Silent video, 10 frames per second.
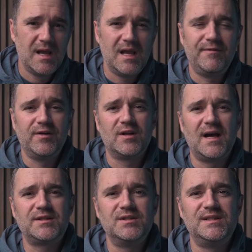If you'd
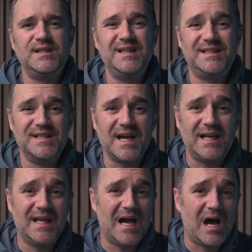like to see
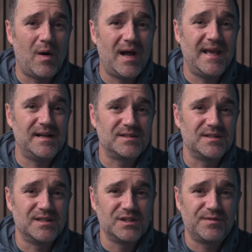exactly how I
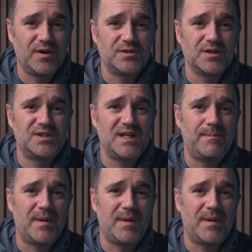edited this photo step